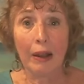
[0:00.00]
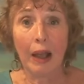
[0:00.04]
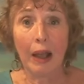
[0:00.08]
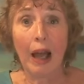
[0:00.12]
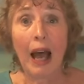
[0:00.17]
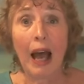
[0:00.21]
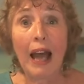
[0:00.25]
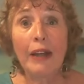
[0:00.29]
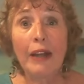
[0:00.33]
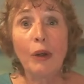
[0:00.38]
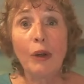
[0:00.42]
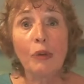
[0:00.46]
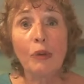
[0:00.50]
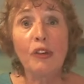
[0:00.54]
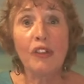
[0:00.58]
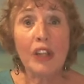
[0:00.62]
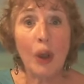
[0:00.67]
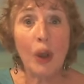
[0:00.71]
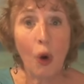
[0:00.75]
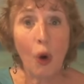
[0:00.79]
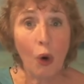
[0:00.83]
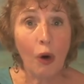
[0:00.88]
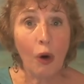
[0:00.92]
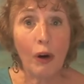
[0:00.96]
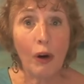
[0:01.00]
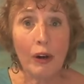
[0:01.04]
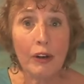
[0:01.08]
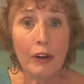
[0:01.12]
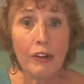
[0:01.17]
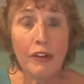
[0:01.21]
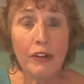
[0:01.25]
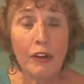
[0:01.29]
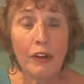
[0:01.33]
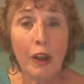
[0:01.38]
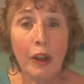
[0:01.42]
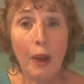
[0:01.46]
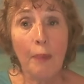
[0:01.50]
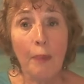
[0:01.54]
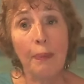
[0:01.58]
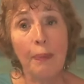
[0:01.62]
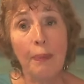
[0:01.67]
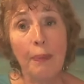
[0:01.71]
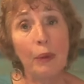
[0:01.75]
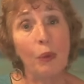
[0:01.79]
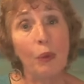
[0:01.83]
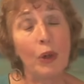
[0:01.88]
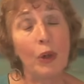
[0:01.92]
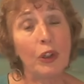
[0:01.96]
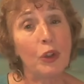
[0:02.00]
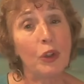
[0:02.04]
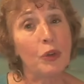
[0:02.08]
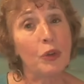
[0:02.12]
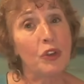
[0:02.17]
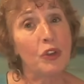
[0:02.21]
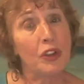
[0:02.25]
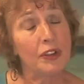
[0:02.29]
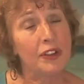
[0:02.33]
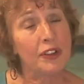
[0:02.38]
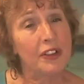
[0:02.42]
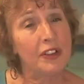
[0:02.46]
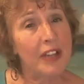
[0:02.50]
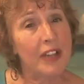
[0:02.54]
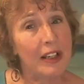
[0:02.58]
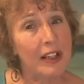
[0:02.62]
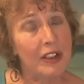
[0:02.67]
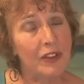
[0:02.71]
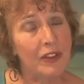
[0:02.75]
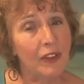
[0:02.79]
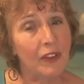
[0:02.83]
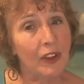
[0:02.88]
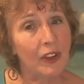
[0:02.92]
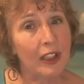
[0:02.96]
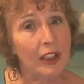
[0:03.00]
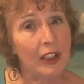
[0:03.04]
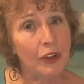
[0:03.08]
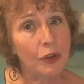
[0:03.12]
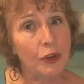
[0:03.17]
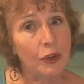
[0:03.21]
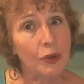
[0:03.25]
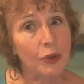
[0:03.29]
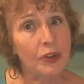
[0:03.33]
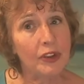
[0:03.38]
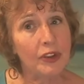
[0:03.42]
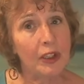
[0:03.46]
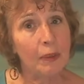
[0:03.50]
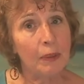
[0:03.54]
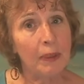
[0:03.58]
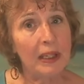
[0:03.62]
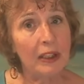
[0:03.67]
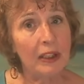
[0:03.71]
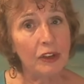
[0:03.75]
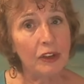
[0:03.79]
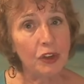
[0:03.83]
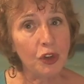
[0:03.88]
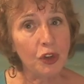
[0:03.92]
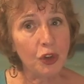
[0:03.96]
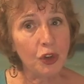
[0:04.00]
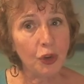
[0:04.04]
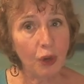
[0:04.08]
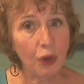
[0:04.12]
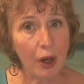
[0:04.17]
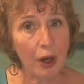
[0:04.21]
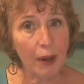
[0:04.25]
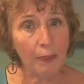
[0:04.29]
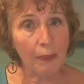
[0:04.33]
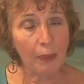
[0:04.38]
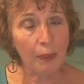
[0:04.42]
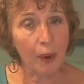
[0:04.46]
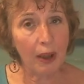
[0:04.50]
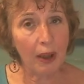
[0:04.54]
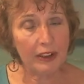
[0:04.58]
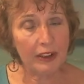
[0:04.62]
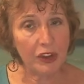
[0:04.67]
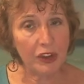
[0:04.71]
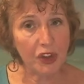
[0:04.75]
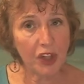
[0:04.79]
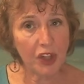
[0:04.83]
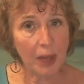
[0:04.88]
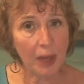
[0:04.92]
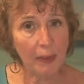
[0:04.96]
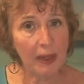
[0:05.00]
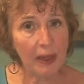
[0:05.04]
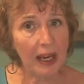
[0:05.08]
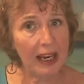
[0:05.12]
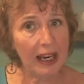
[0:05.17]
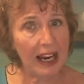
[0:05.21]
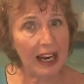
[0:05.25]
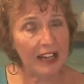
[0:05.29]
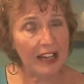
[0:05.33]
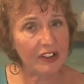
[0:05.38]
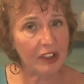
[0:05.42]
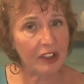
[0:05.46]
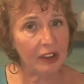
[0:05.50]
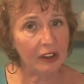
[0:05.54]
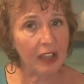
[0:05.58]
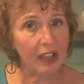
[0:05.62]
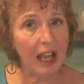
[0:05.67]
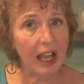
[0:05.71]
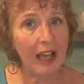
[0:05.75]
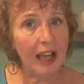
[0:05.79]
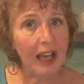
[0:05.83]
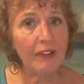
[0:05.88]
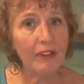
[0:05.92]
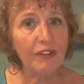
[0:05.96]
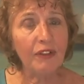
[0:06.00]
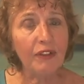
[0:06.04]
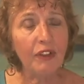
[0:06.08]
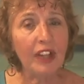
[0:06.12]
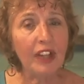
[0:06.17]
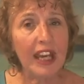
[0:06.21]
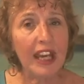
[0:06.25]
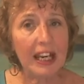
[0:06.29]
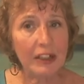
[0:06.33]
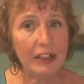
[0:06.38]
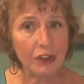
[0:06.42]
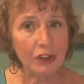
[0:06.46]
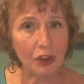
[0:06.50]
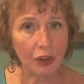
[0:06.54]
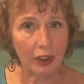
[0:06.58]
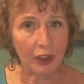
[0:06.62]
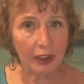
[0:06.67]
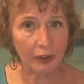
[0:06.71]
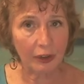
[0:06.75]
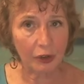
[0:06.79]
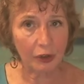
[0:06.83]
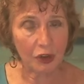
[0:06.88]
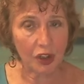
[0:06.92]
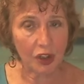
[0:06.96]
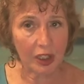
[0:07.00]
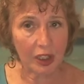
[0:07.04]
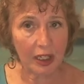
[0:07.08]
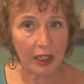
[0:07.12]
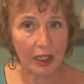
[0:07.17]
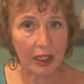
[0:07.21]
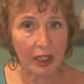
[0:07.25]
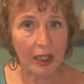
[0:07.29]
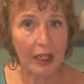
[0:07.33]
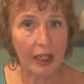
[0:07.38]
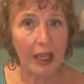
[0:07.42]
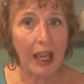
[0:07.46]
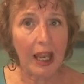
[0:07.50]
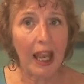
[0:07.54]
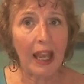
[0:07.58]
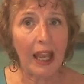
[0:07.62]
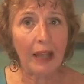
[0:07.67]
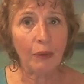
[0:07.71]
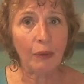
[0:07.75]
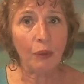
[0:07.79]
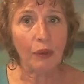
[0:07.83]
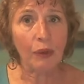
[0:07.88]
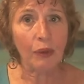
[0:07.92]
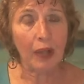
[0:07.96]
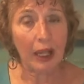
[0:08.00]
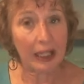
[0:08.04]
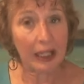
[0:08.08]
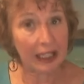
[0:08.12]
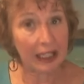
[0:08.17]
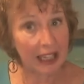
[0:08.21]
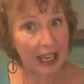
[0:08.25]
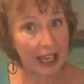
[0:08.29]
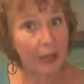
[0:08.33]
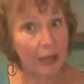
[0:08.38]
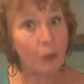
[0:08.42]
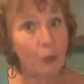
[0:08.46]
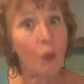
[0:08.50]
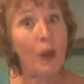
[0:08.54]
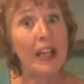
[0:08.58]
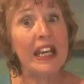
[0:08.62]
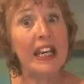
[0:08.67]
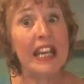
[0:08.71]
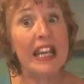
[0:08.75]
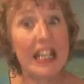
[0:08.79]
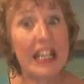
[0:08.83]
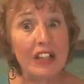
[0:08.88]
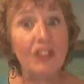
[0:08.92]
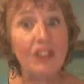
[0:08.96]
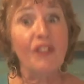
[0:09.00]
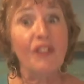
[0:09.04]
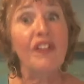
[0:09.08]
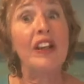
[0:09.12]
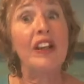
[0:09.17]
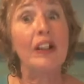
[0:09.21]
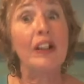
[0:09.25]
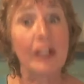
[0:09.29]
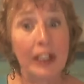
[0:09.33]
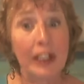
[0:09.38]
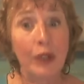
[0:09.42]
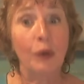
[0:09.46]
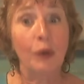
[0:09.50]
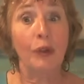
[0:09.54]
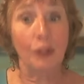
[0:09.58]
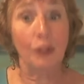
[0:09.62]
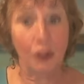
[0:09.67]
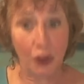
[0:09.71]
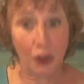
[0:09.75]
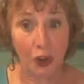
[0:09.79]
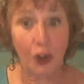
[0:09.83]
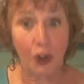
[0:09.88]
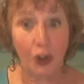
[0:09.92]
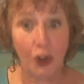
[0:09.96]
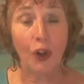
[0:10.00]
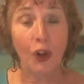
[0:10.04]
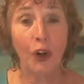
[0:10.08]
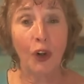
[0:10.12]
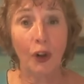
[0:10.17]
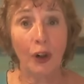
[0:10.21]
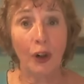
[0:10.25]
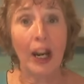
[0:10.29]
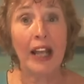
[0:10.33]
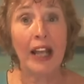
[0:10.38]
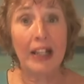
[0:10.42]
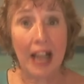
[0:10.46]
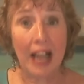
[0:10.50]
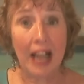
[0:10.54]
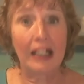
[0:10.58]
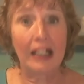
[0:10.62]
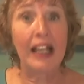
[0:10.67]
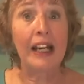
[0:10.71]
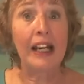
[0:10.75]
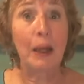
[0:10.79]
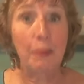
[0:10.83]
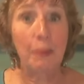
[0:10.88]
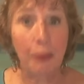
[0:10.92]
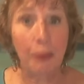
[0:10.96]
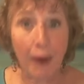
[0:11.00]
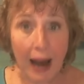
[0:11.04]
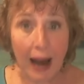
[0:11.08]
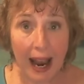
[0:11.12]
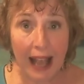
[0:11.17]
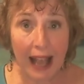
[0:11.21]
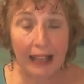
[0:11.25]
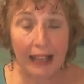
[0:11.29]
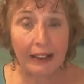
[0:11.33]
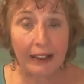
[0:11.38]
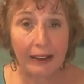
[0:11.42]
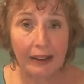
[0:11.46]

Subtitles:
I don't see auras, but what you just said is very interesting, because Trump, while he's Gemini, has a lot of Cancer energy. And again, when he's feeling secure and not like a brat,